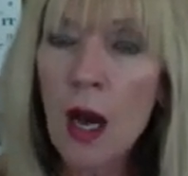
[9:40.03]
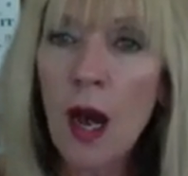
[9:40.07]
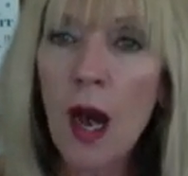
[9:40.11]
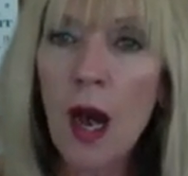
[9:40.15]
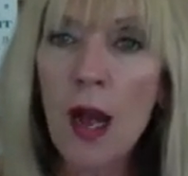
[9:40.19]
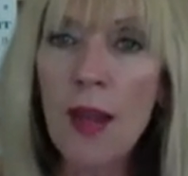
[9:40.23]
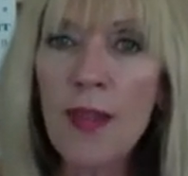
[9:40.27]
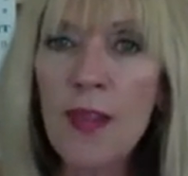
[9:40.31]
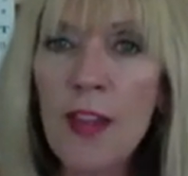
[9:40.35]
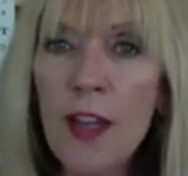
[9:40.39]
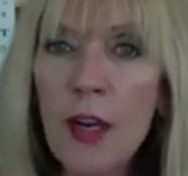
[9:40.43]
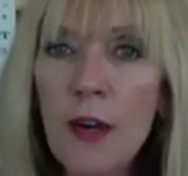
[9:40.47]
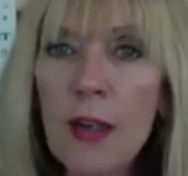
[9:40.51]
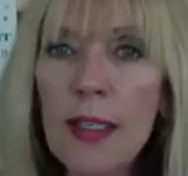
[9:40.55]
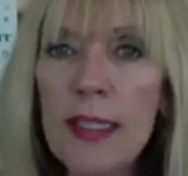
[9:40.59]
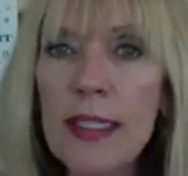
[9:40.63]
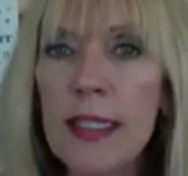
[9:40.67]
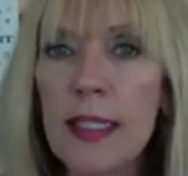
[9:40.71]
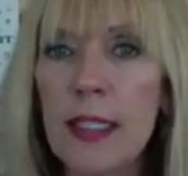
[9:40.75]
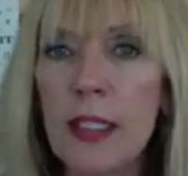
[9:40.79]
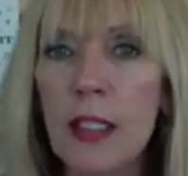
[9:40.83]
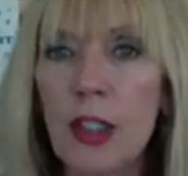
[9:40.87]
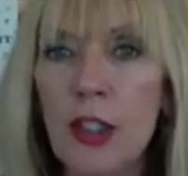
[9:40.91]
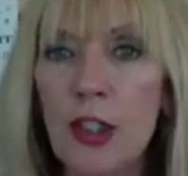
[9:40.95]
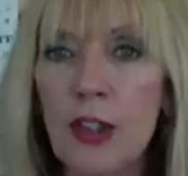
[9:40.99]
There is
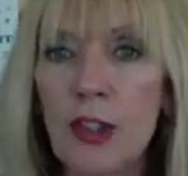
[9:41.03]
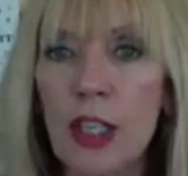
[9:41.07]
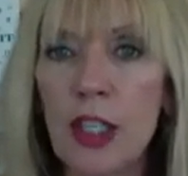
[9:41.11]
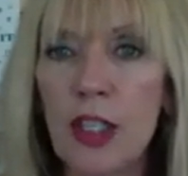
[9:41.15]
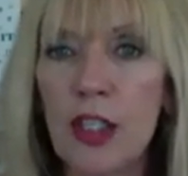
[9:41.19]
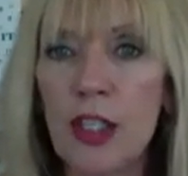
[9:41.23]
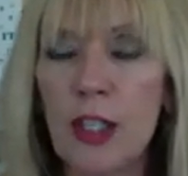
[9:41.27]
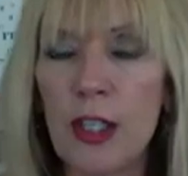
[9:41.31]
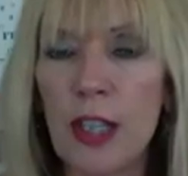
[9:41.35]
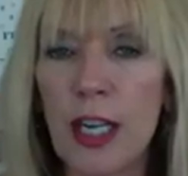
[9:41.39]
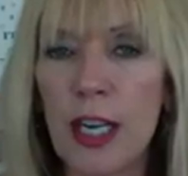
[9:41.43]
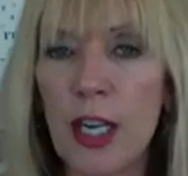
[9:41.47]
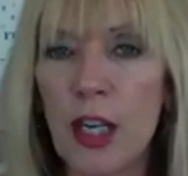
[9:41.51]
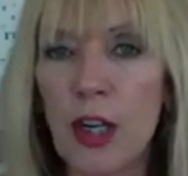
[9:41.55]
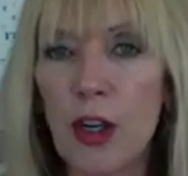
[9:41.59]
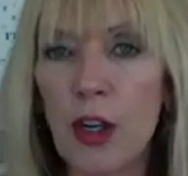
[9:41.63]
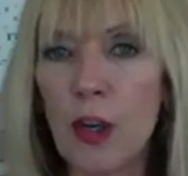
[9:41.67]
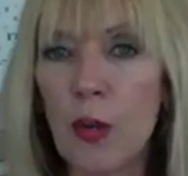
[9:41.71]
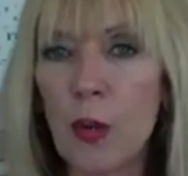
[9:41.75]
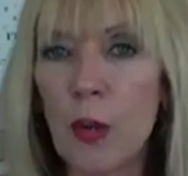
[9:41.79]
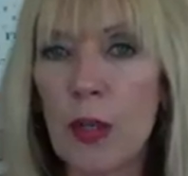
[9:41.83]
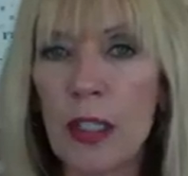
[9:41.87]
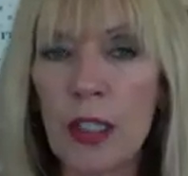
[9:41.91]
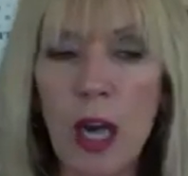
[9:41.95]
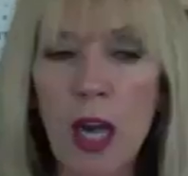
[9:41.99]
an illustration that I heard
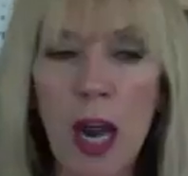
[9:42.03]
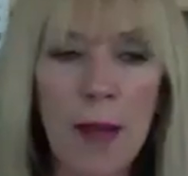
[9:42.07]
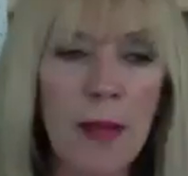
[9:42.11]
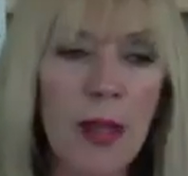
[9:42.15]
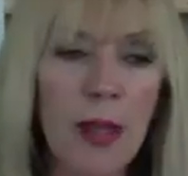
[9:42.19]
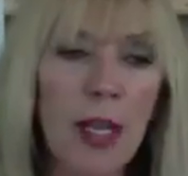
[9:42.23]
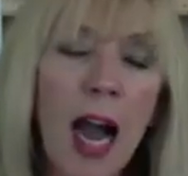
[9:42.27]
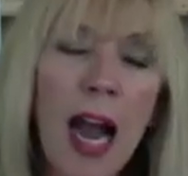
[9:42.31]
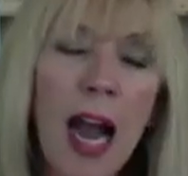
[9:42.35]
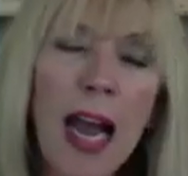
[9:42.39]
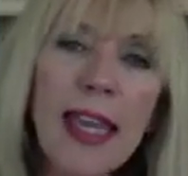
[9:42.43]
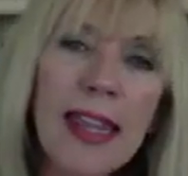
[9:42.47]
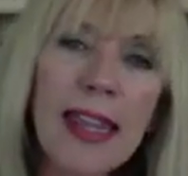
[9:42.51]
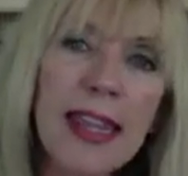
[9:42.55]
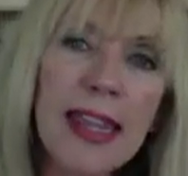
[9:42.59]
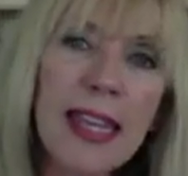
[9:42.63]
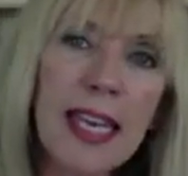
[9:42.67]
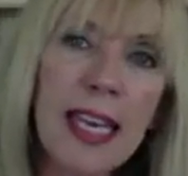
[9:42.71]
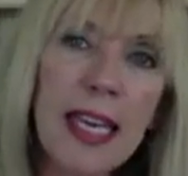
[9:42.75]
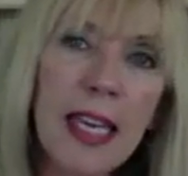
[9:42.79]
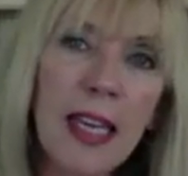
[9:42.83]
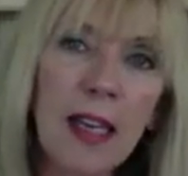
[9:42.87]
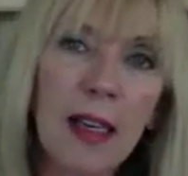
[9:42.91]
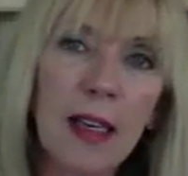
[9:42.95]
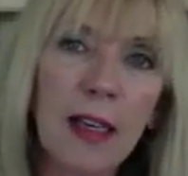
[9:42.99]
one time that I
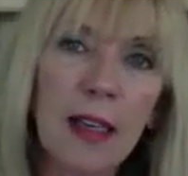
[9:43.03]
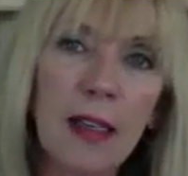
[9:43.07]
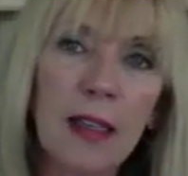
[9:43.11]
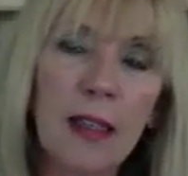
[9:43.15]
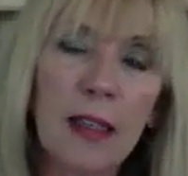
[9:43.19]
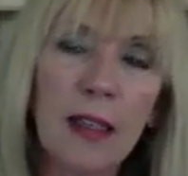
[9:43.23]
think